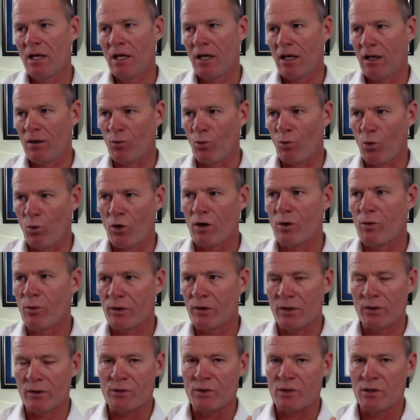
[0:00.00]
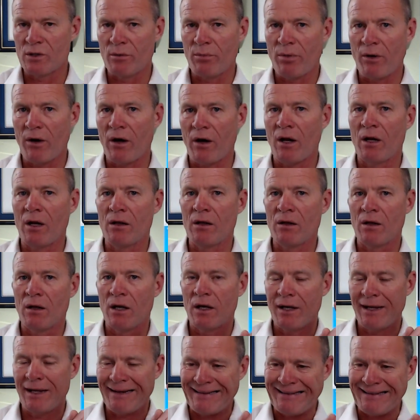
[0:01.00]
and work with those in the parking
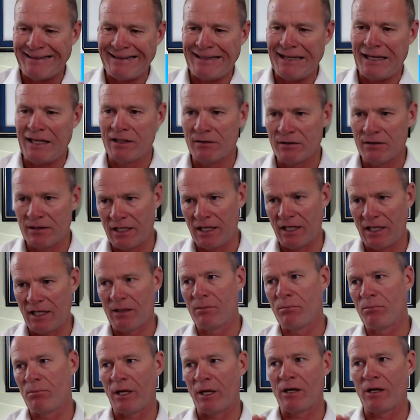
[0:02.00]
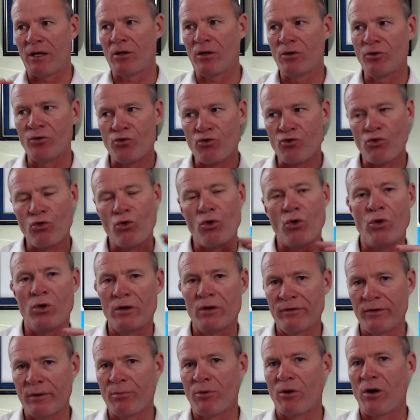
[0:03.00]
lot and get better control
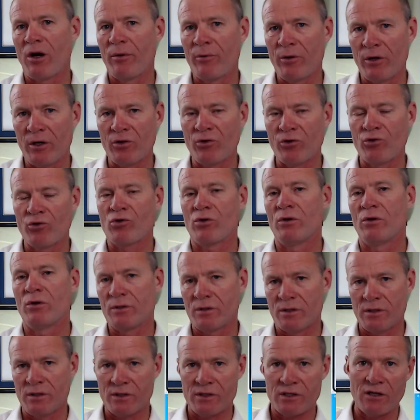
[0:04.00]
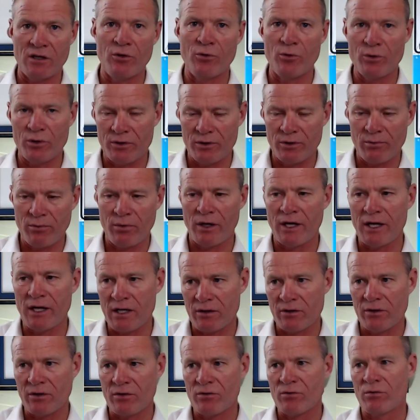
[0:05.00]
of the primary controls, the steering wheel, the brake,
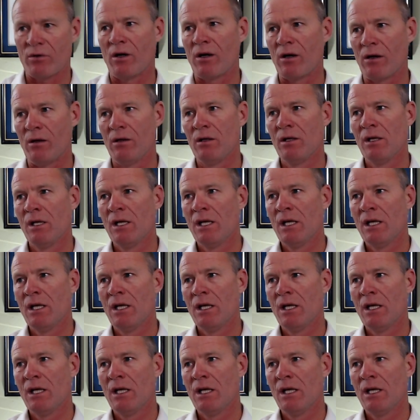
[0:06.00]
and the throttle.